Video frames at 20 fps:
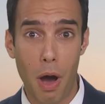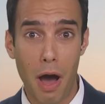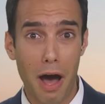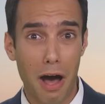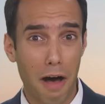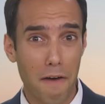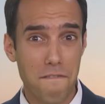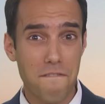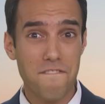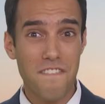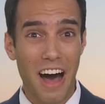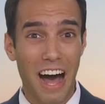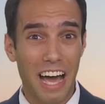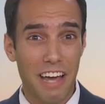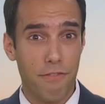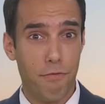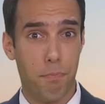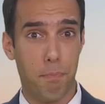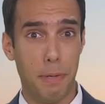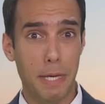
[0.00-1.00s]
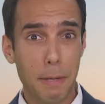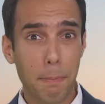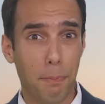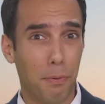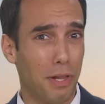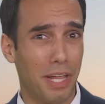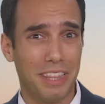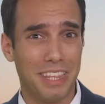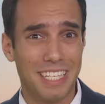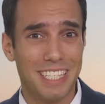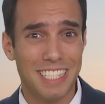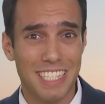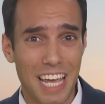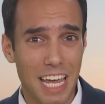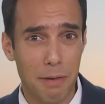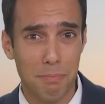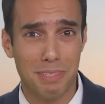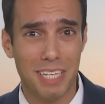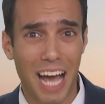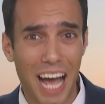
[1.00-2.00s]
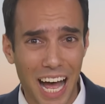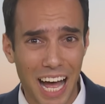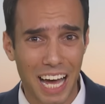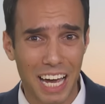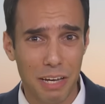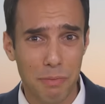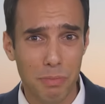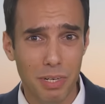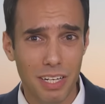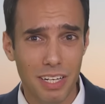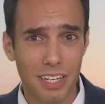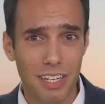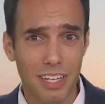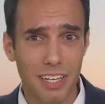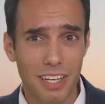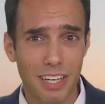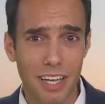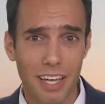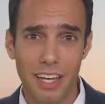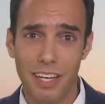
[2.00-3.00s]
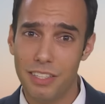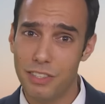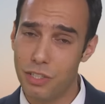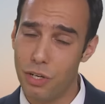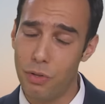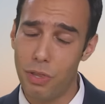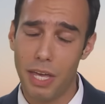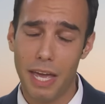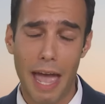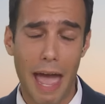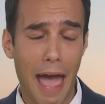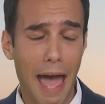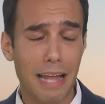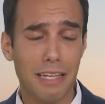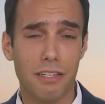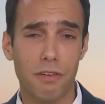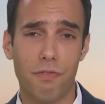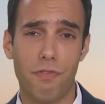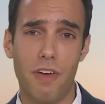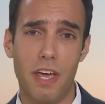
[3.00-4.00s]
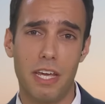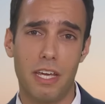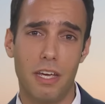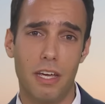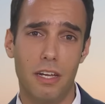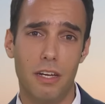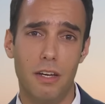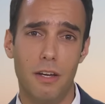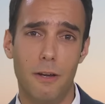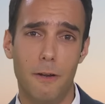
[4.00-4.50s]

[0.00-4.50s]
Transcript: of 5 people at the same time. So they had to fake it.